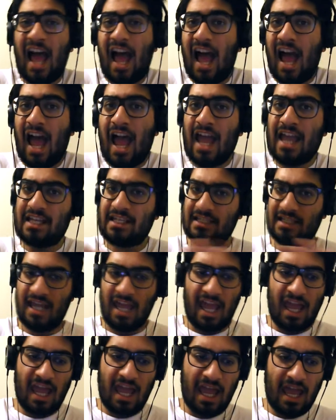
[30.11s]
I
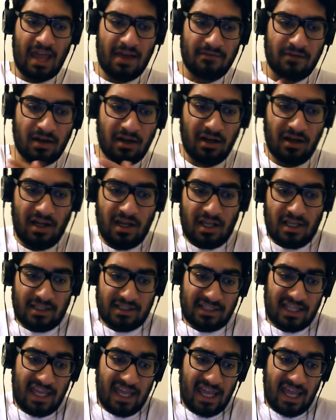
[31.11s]
never
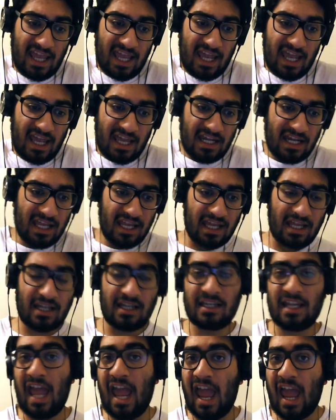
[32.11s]
said
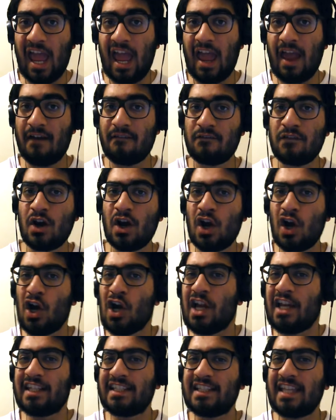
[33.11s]
I'd
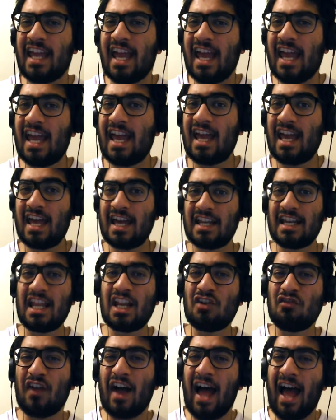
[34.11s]
ever get
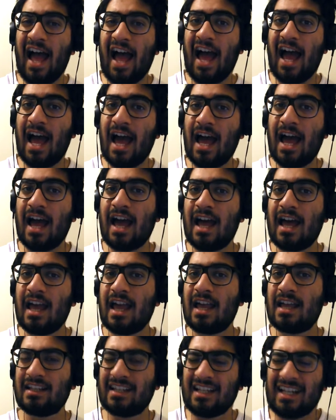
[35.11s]
it
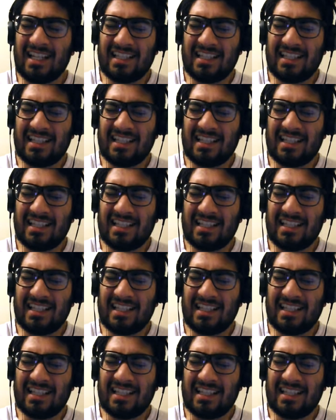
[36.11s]
right